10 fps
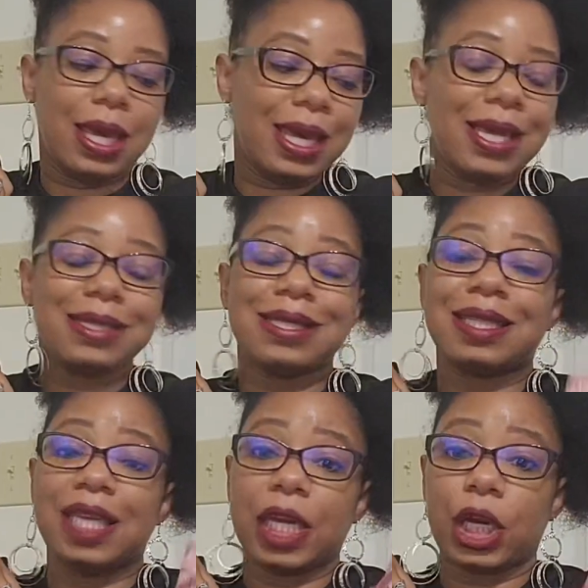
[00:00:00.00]
is
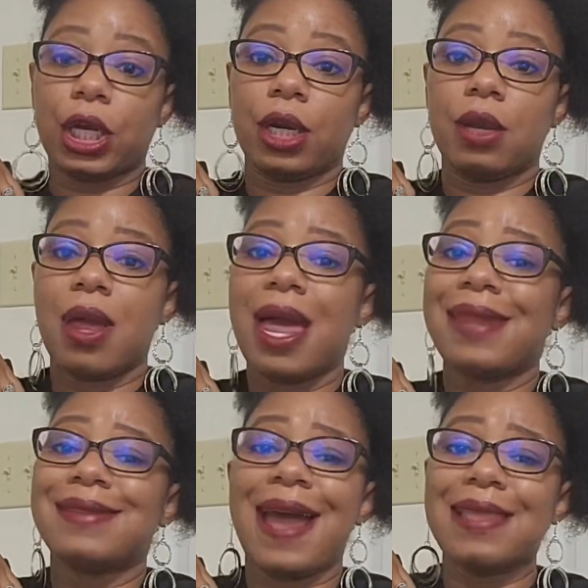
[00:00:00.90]
thicker
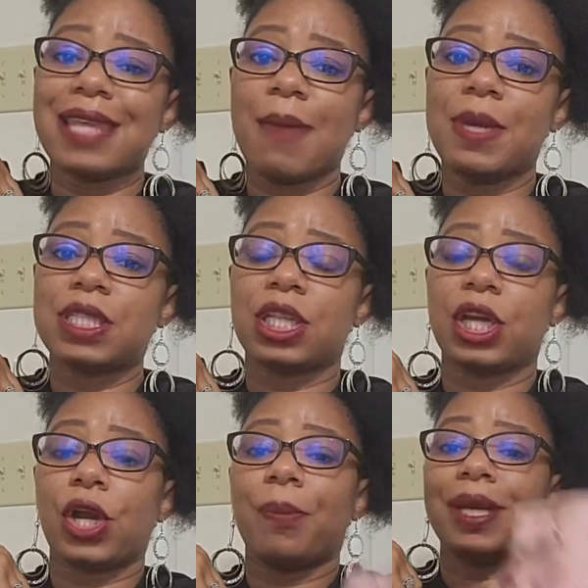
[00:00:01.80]
not that much
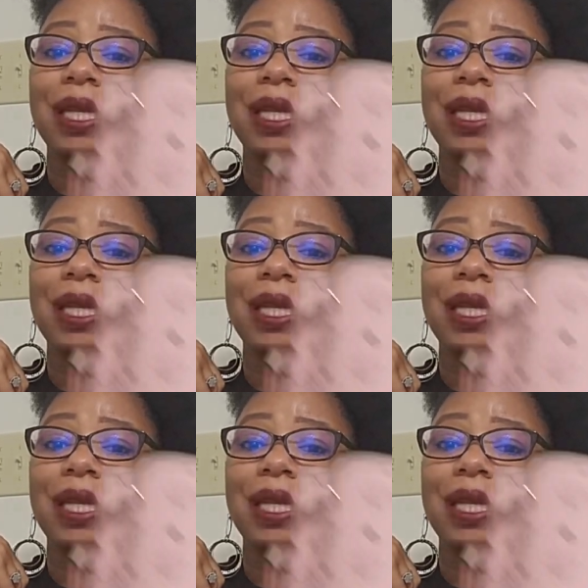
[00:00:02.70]
thicker, but